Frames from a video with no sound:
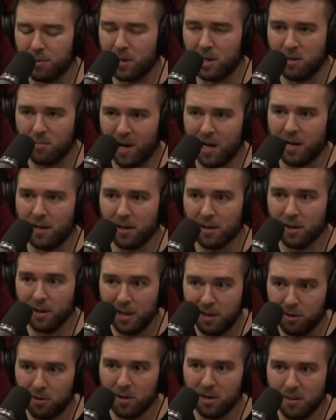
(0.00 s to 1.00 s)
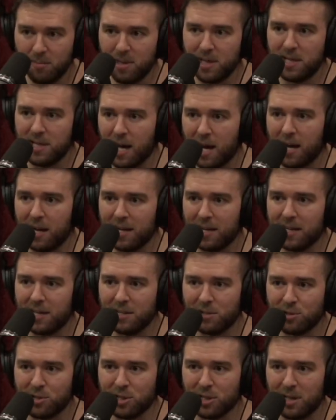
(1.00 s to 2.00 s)
But you might literally be dying
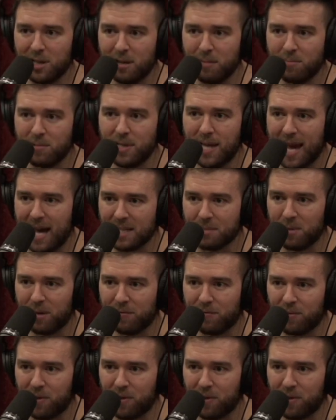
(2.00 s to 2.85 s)
in your sleep, gasping